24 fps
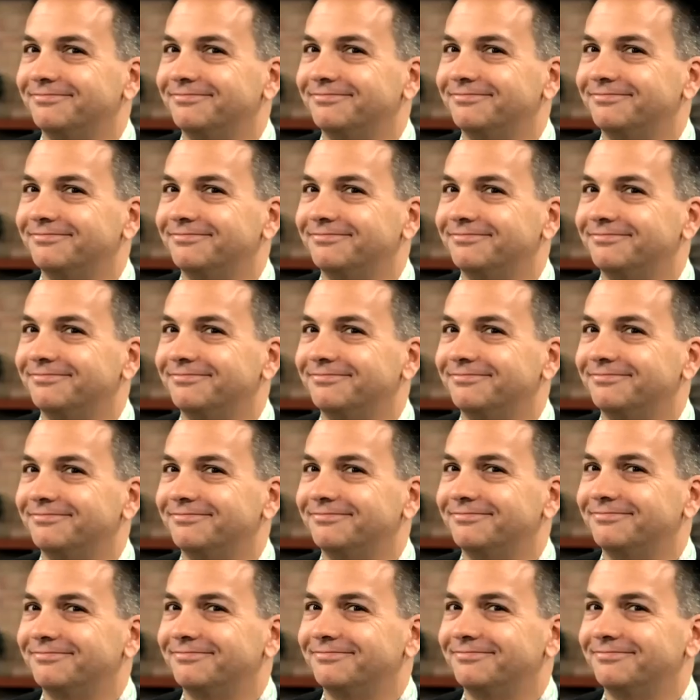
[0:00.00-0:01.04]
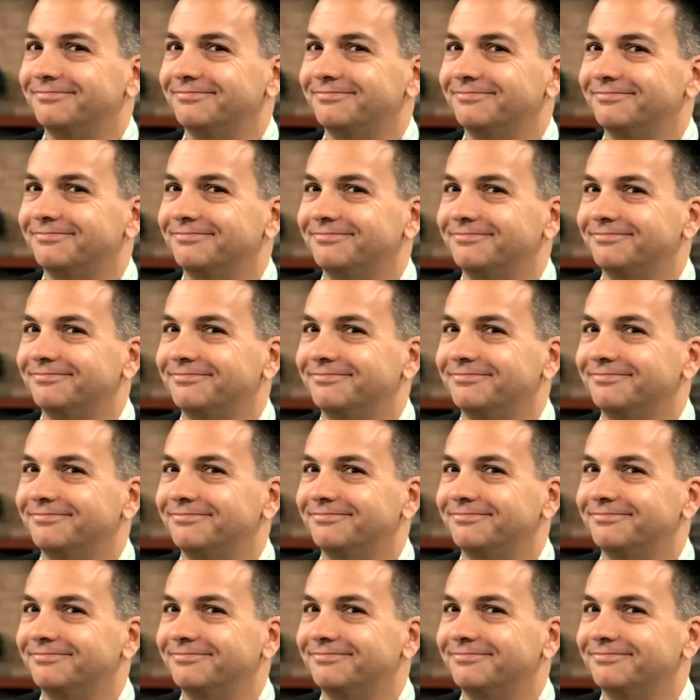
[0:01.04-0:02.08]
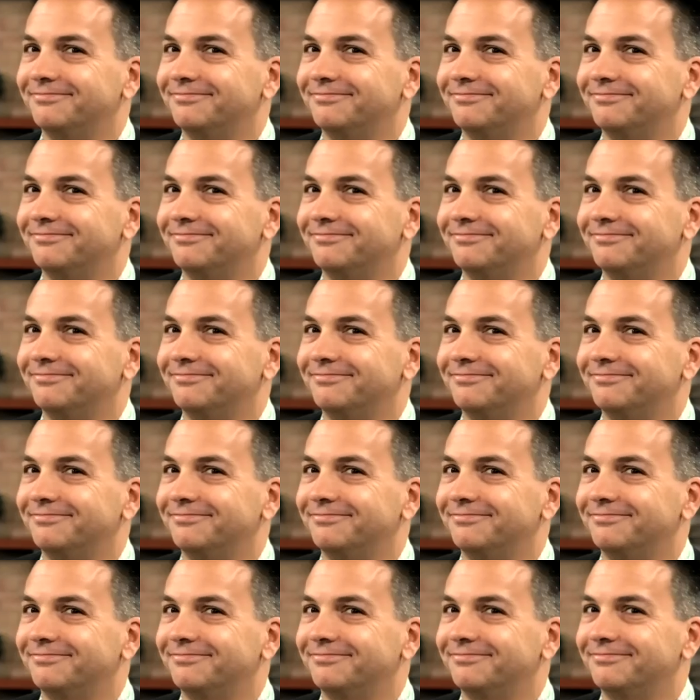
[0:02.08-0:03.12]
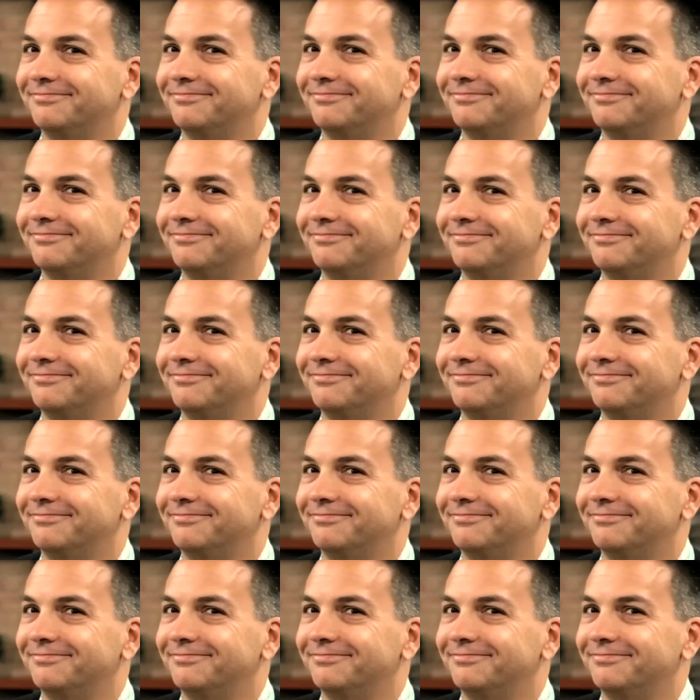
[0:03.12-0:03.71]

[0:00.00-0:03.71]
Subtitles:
(silent)